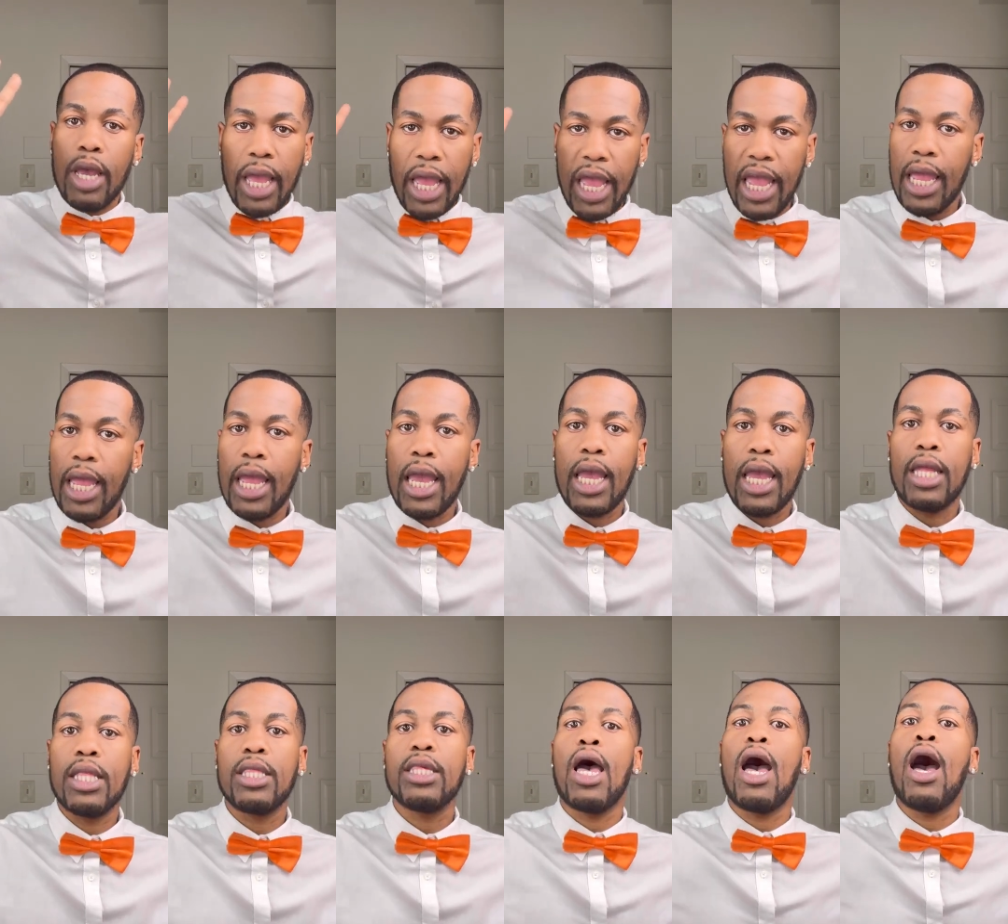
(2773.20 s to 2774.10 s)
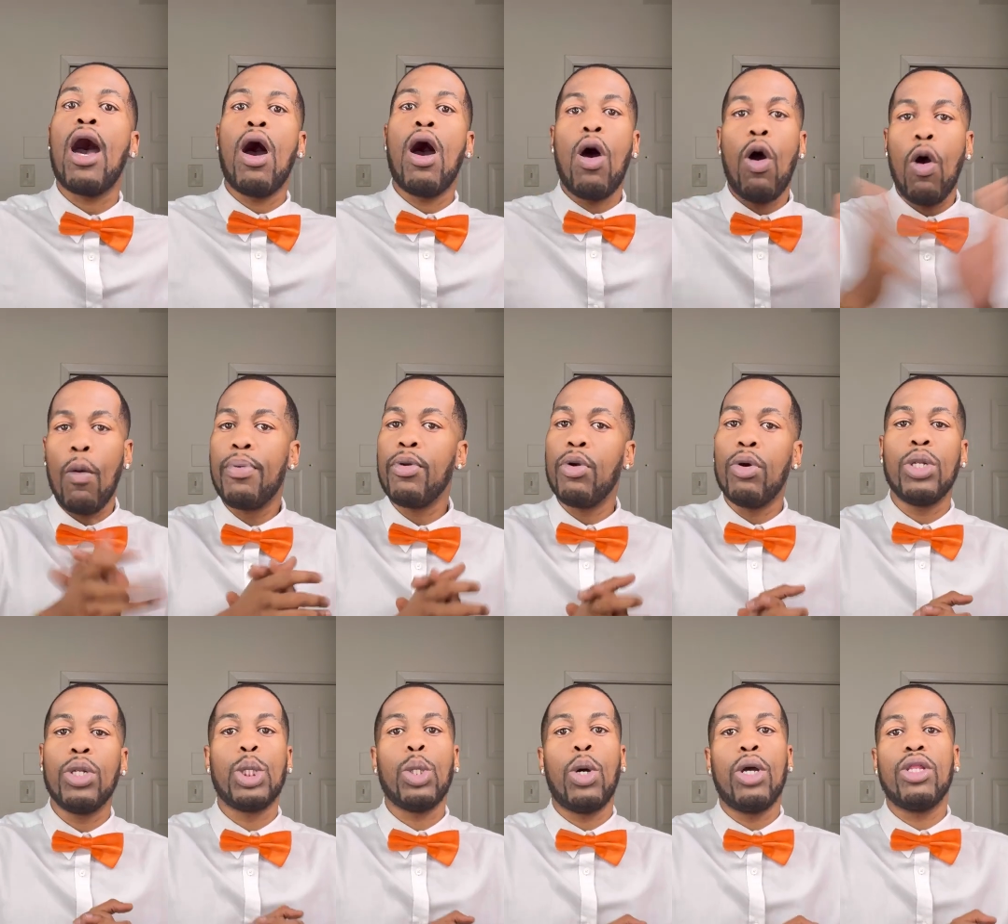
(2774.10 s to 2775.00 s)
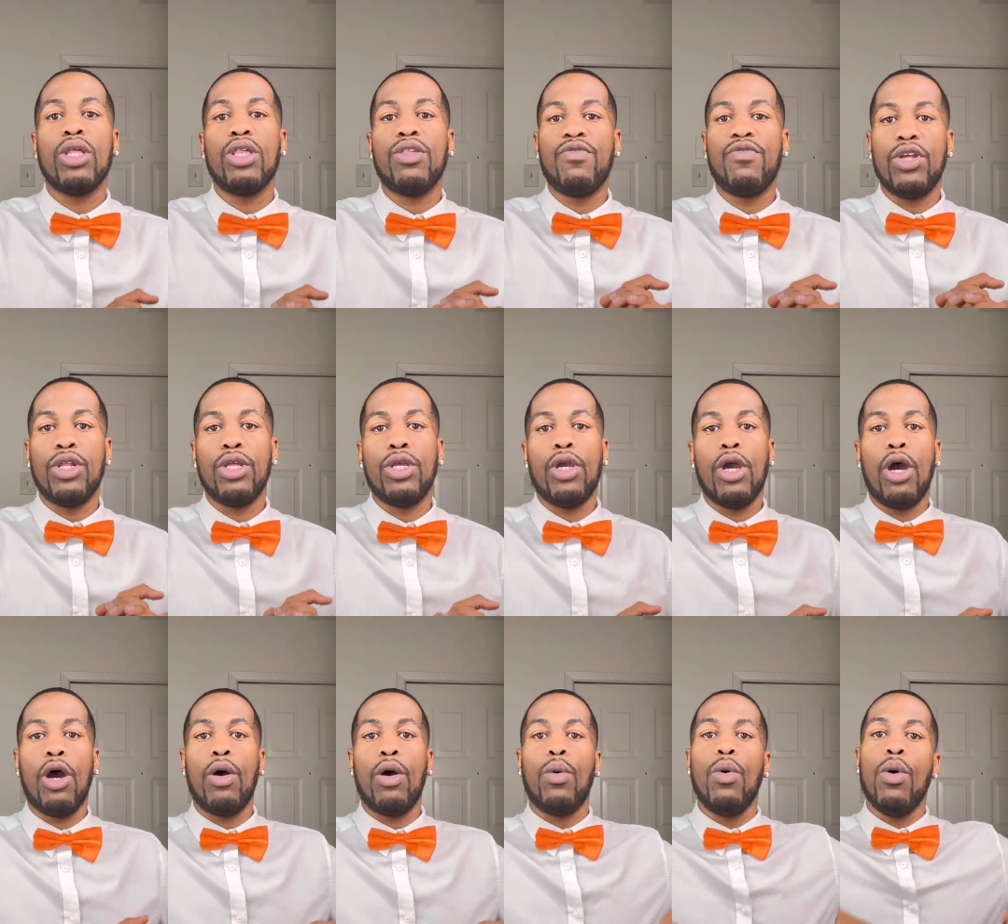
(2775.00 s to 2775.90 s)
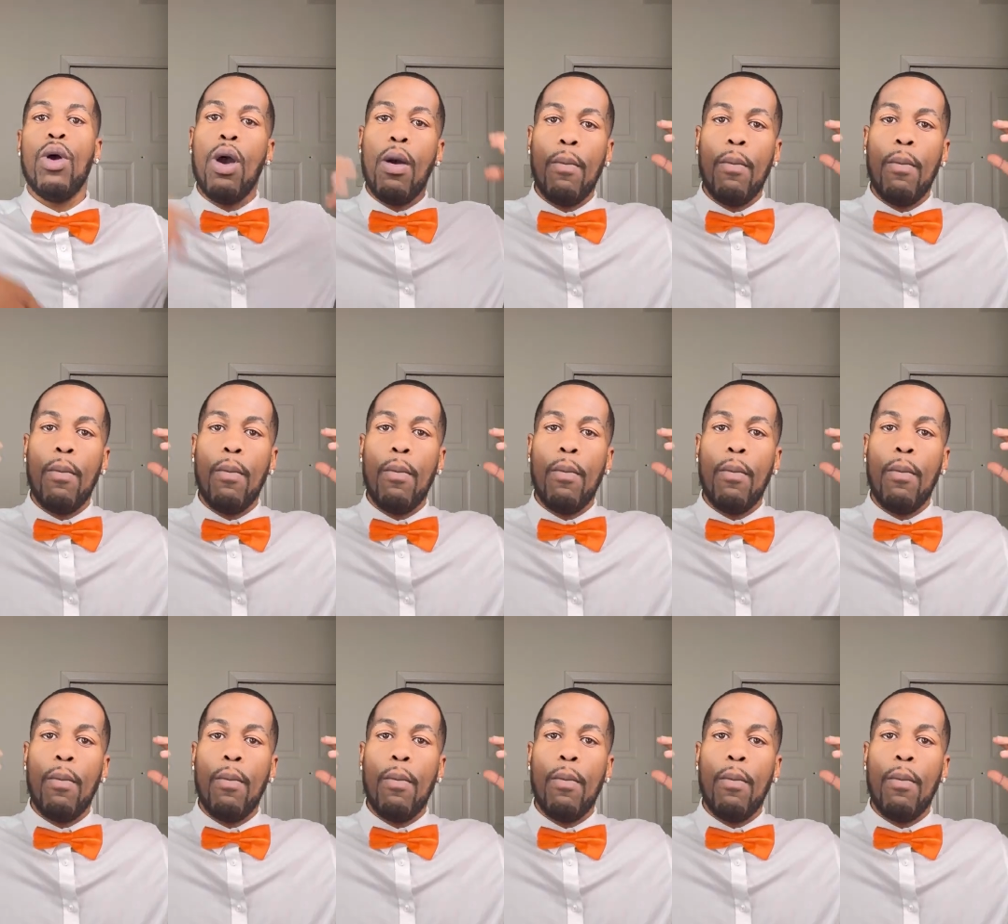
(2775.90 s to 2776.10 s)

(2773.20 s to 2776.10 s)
And I hope you enjoyed this video.